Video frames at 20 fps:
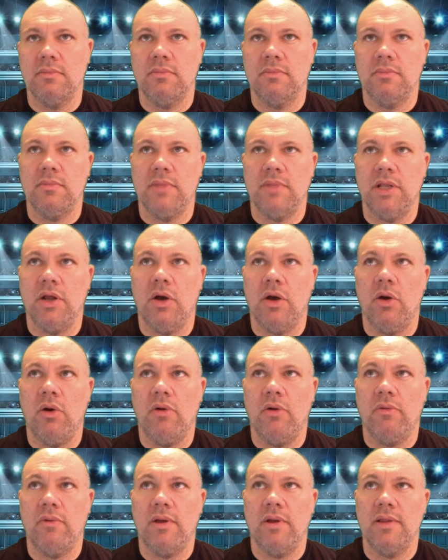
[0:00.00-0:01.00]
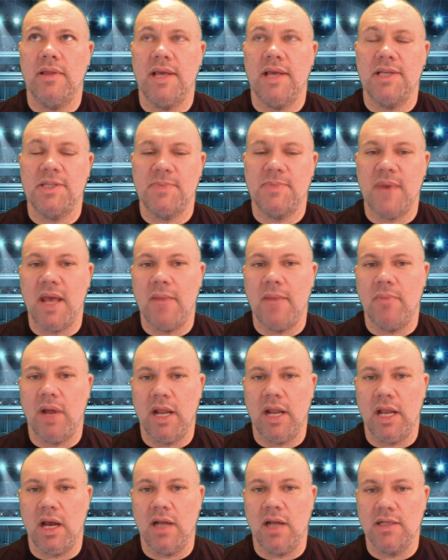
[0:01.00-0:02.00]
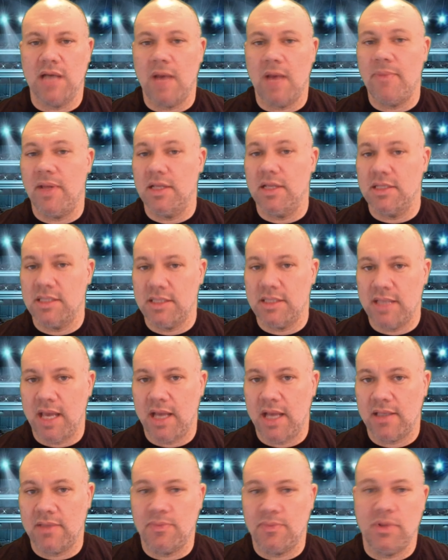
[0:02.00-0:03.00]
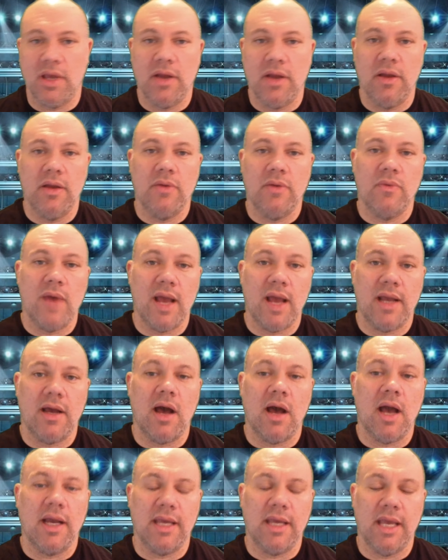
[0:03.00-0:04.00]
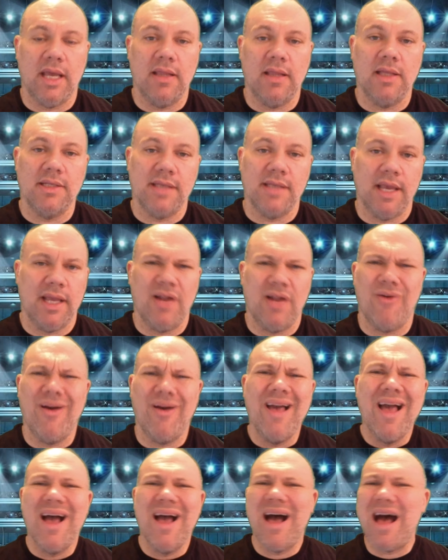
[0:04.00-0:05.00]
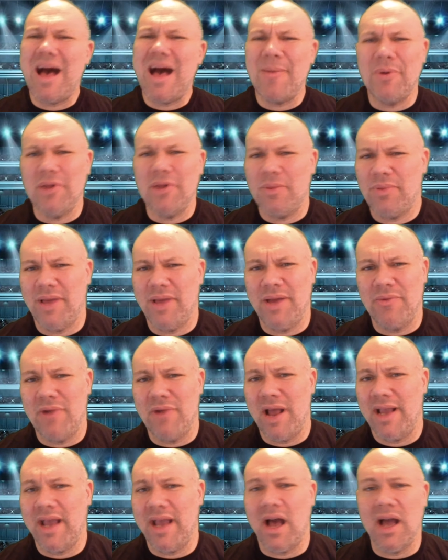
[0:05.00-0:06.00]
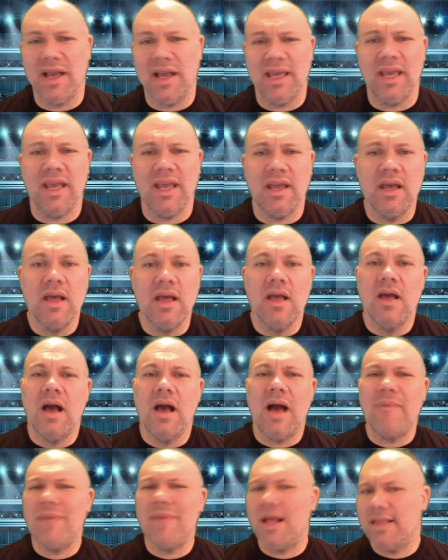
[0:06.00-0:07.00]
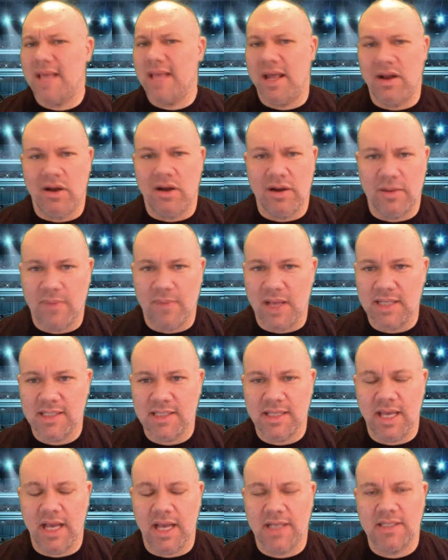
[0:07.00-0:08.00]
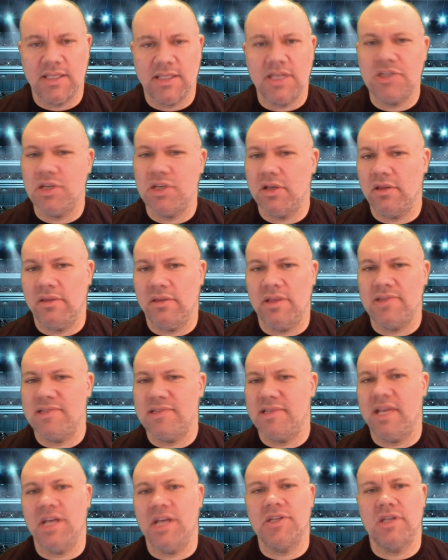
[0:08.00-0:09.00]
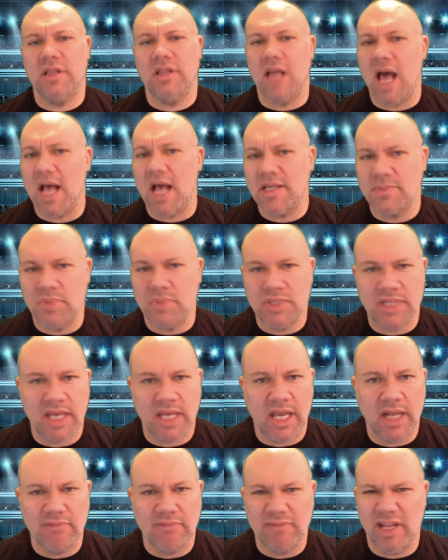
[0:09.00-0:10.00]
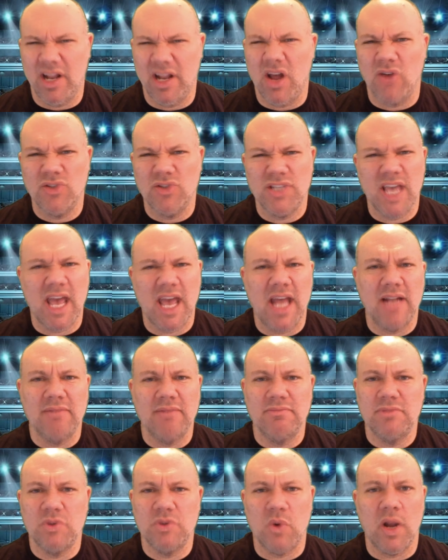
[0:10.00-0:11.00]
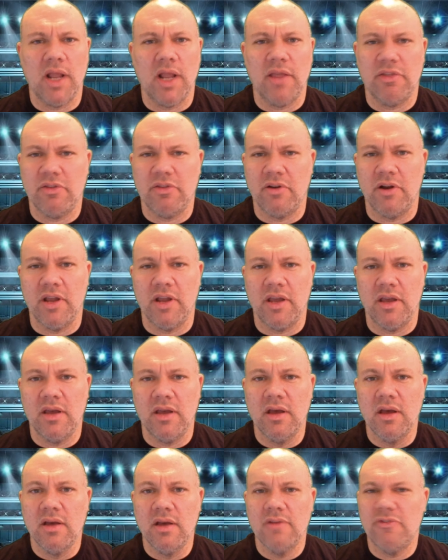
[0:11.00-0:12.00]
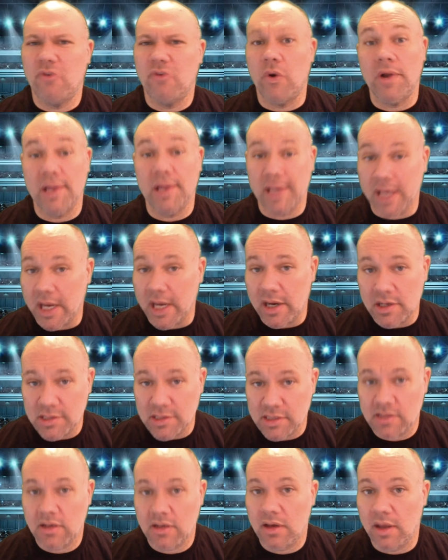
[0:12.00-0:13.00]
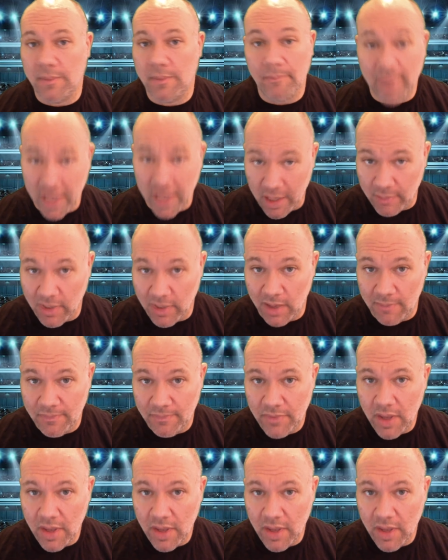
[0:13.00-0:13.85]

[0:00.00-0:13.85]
you know, they spend money on top-end stick to play rec hockey, and they say, you know, I'm only playing rec hockey. I'm not that hard on my sticks. This stick should last between, you know, 10, 20, 30, 40 years at minimum.